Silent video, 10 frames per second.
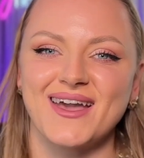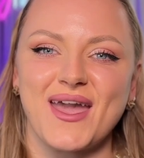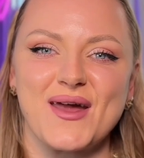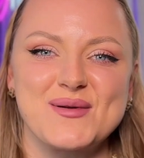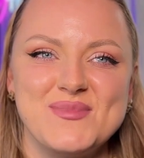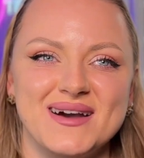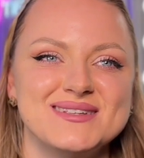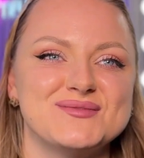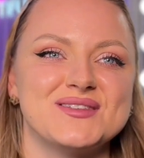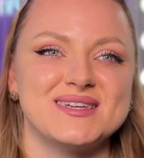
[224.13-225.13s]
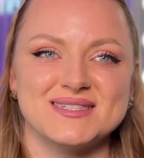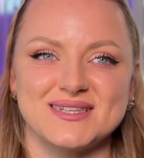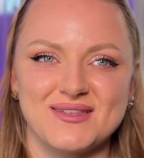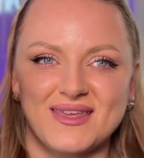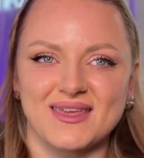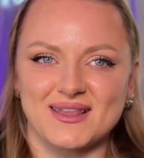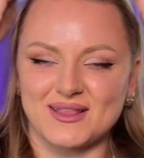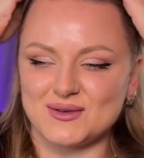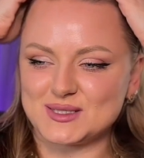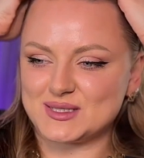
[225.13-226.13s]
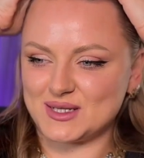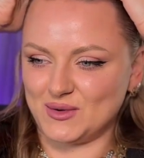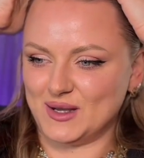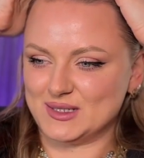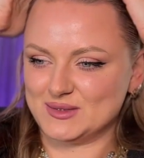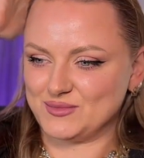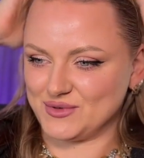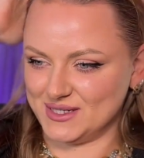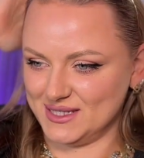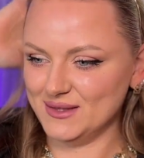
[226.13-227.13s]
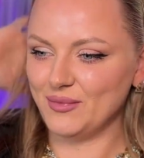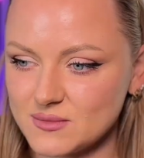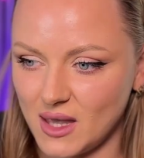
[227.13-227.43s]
hairband for this. I think it looks quite pretty.